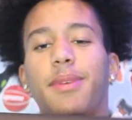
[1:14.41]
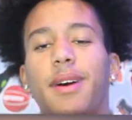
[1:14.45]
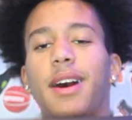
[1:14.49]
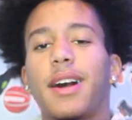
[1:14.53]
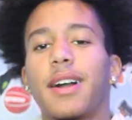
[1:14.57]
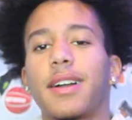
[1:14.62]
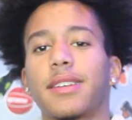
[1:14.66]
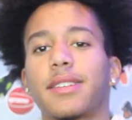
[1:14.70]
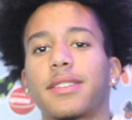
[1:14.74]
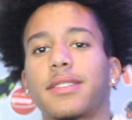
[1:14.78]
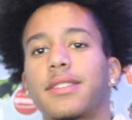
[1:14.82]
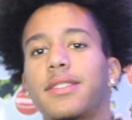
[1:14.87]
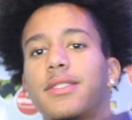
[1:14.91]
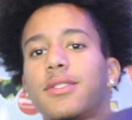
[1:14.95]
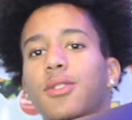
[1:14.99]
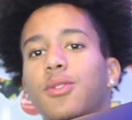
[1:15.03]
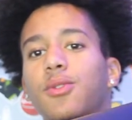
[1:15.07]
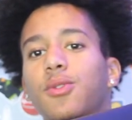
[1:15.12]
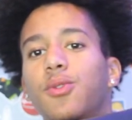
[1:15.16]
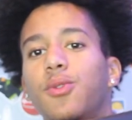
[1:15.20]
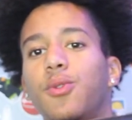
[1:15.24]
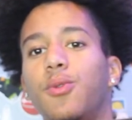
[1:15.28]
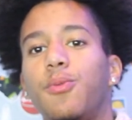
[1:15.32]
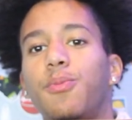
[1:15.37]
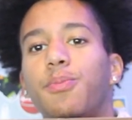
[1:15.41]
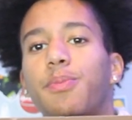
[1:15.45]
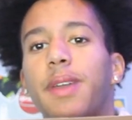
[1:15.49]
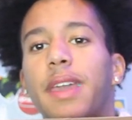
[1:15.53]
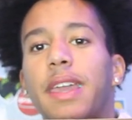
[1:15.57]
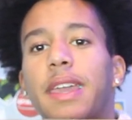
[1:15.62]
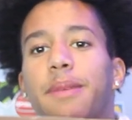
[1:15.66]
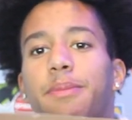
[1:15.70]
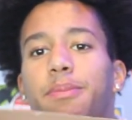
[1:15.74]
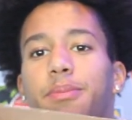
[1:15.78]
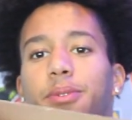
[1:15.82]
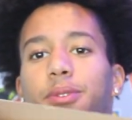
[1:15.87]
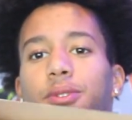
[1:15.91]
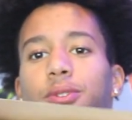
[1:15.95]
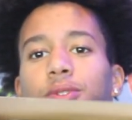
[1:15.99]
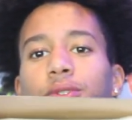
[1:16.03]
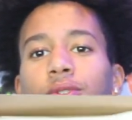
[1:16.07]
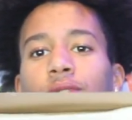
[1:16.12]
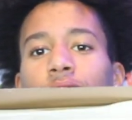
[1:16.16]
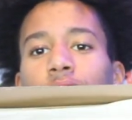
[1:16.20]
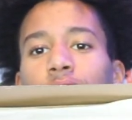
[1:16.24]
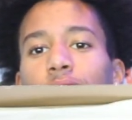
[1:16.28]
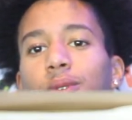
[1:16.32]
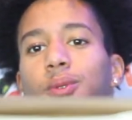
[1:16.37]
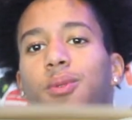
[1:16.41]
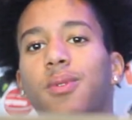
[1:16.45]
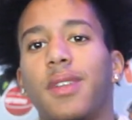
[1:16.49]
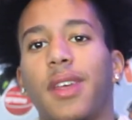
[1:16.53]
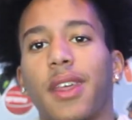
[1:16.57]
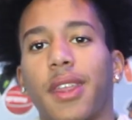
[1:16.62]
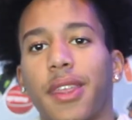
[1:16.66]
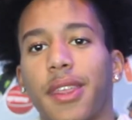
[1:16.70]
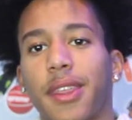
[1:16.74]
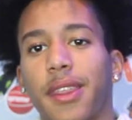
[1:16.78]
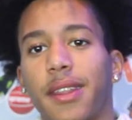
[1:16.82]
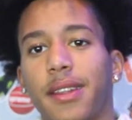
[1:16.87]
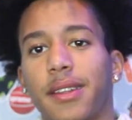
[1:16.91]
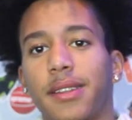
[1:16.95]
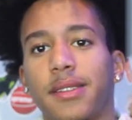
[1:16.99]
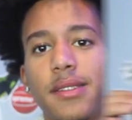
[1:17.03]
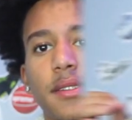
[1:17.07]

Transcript: box, no new papers, no nothing.